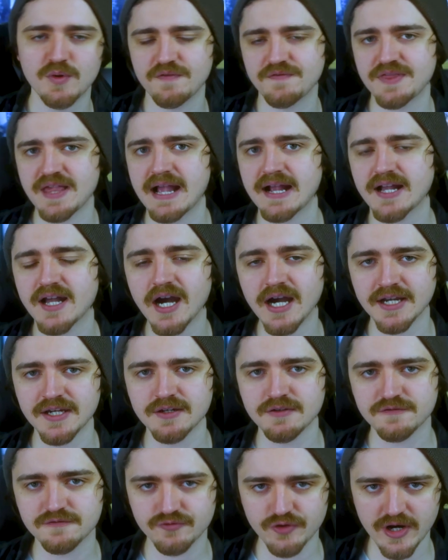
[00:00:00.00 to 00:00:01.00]
with that
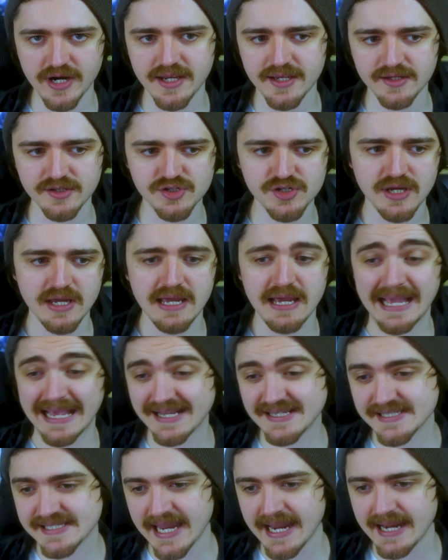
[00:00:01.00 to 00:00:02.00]
kind of rage.
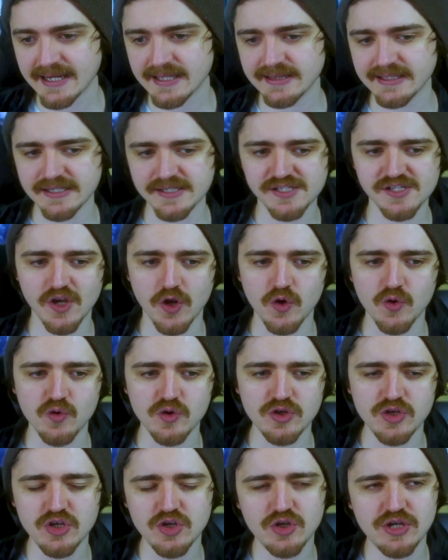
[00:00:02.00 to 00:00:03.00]
Exactly. So
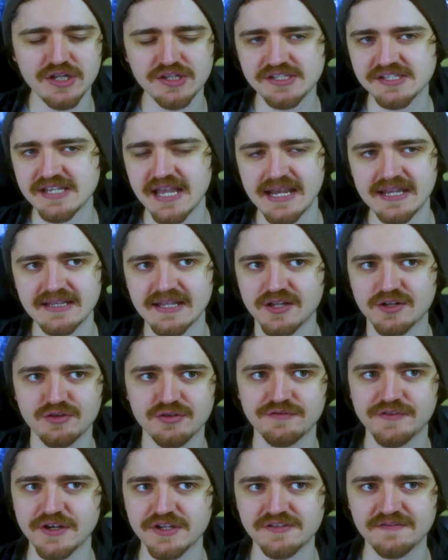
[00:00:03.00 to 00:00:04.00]
you could say that the
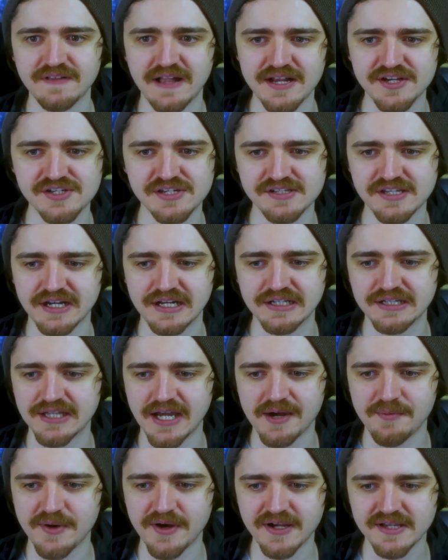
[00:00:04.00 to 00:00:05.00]
Reverse Flash is like a
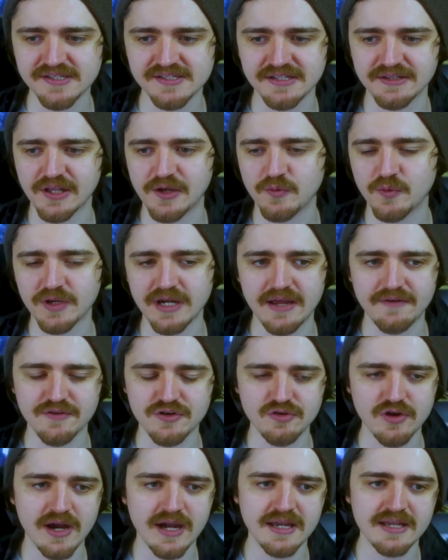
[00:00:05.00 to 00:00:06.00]
dumbass and like
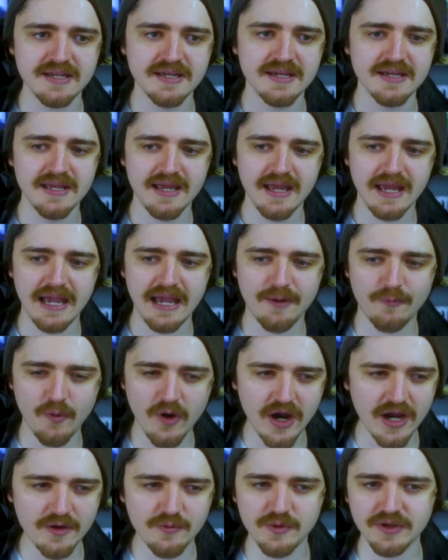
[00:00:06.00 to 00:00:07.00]
whatever, right?
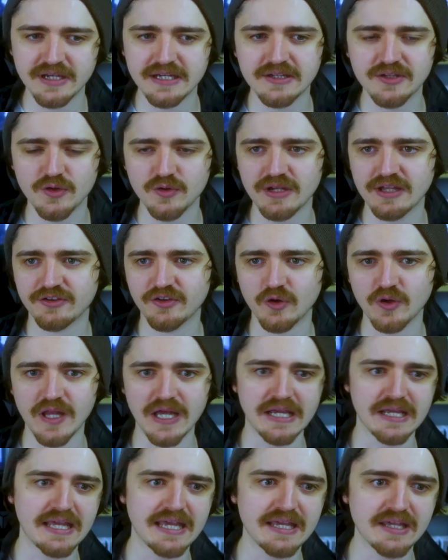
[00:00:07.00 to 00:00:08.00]
Why would he do this? Or
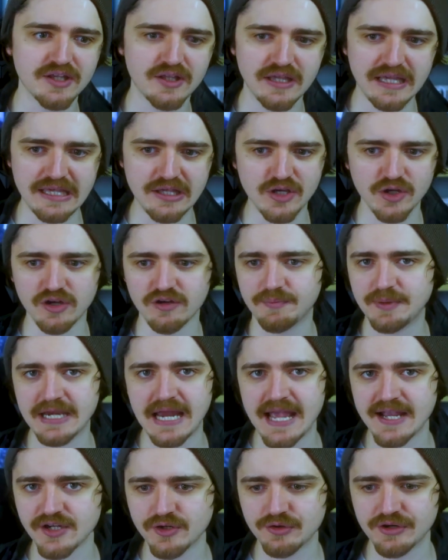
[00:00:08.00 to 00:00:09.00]
like he he could have been
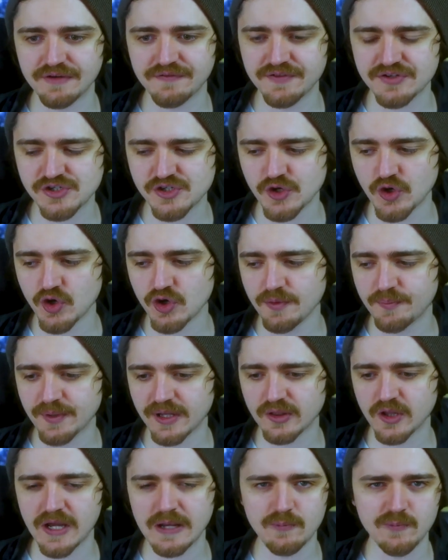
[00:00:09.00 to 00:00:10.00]
angry for sure,
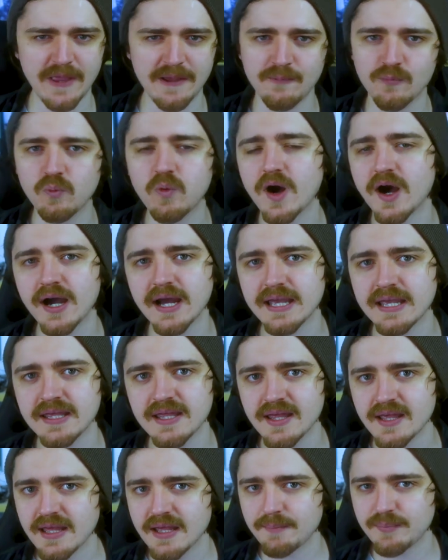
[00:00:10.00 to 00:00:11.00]
but like then why
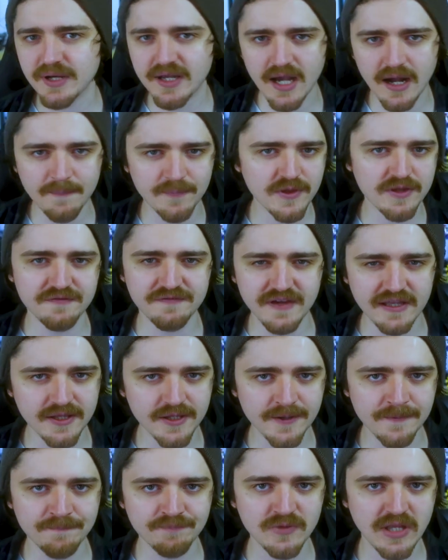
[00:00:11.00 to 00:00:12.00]
become the
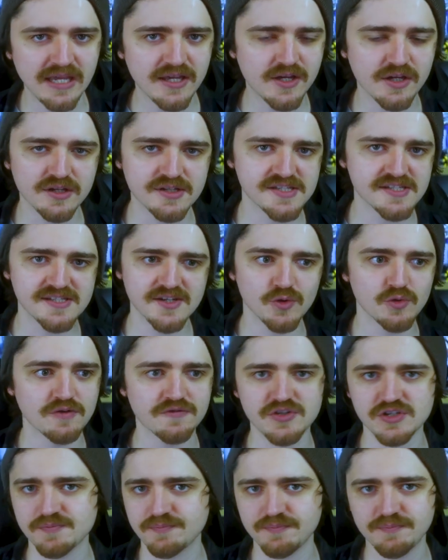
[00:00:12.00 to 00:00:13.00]
villain? He could have still
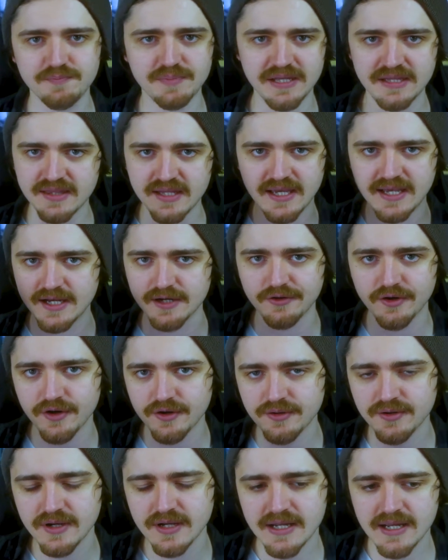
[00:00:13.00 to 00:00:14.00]
have just been the
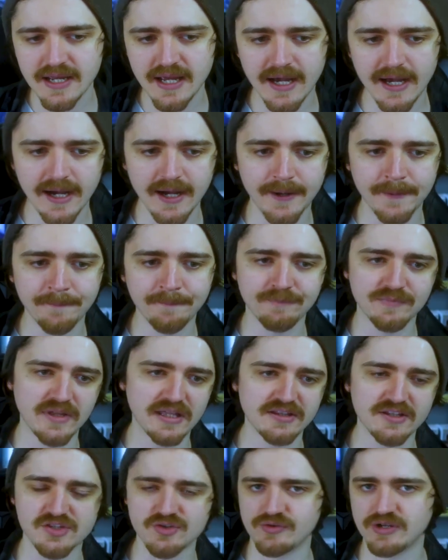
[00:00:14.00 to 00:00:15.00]
hero. Um,
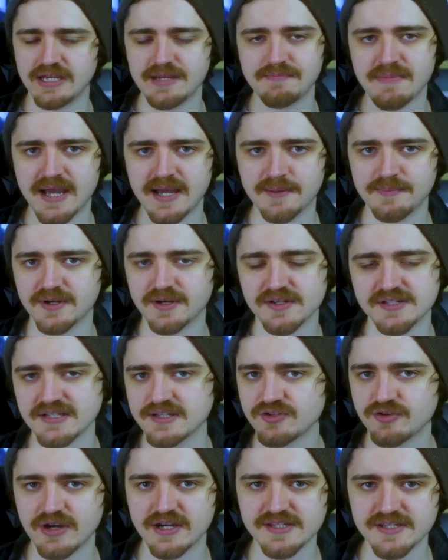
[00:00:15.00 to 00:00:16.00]
it doesn't really matter because
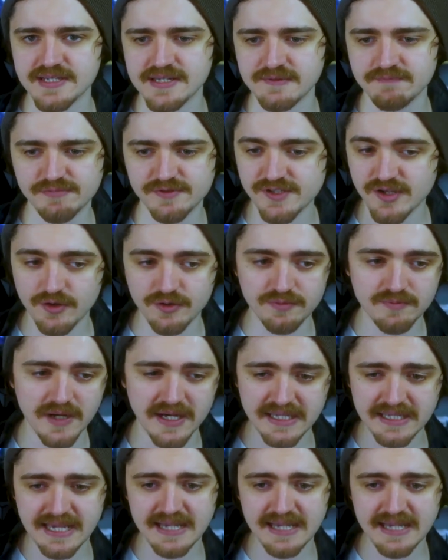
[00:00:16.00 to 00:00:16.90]
he's crazy. So I